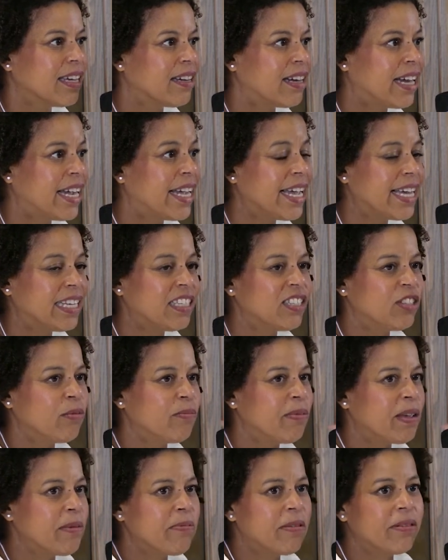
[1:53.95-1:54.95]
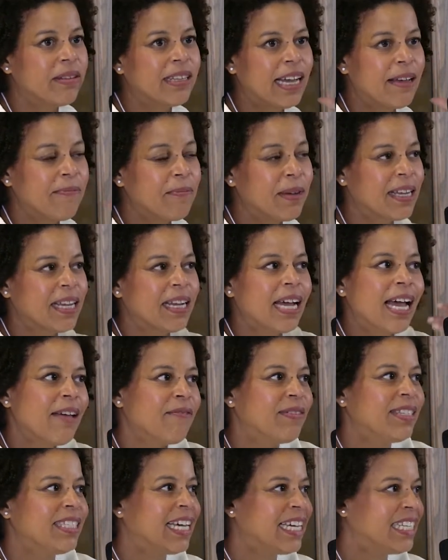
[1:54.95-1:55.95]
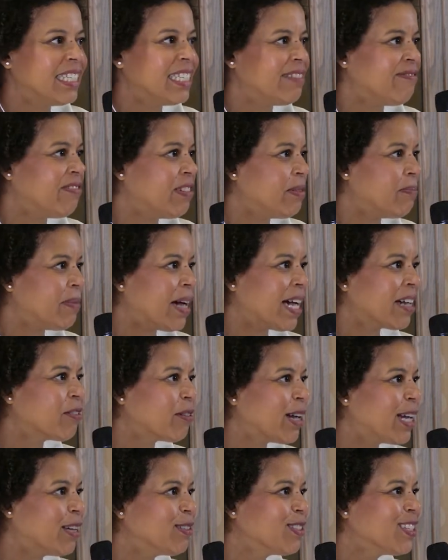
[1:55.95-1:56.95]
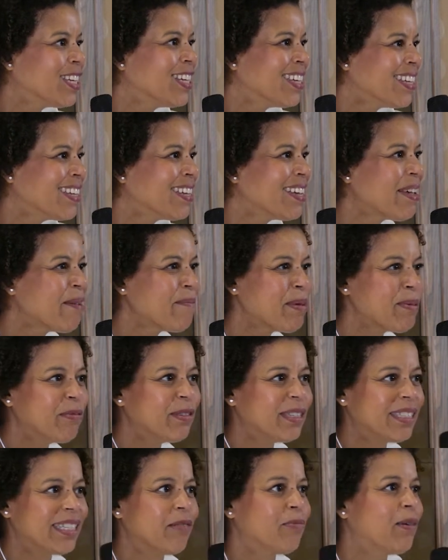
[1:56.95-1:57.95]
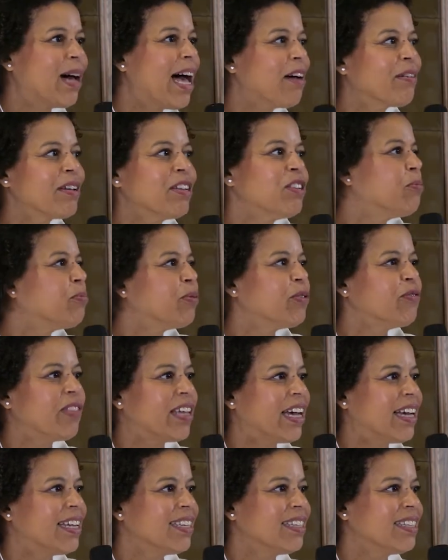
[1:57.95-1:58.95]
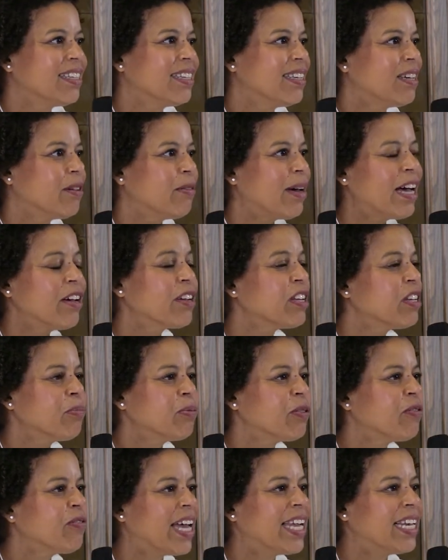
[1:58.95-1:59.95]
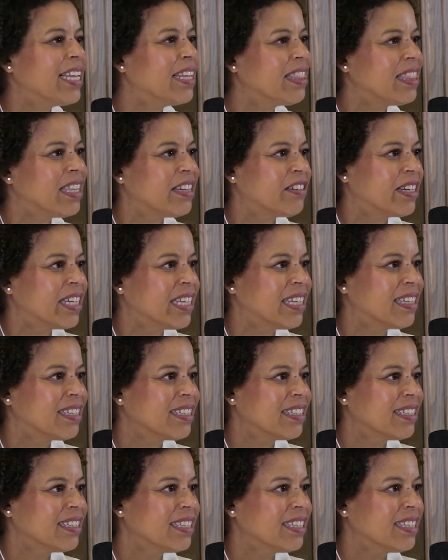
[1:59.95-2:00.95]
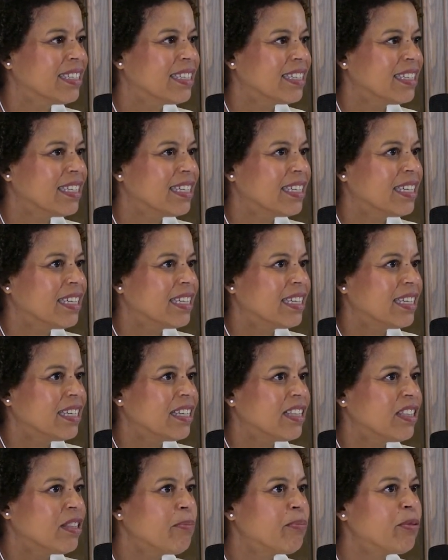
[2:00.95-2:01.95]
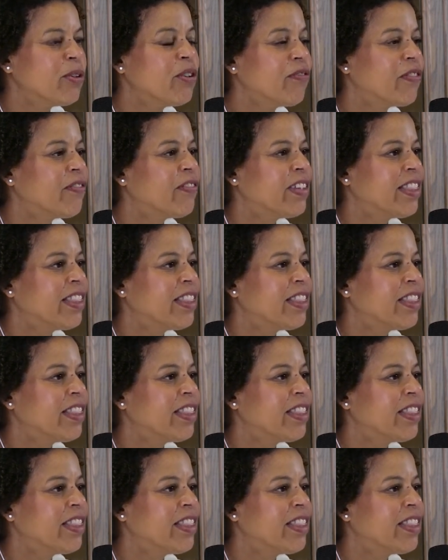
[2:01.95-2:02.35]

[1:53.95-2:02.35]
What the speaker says: Right? And so I have a scientific background. People say, well, how can you prove that? Well, how can you prove any theory? The proof of a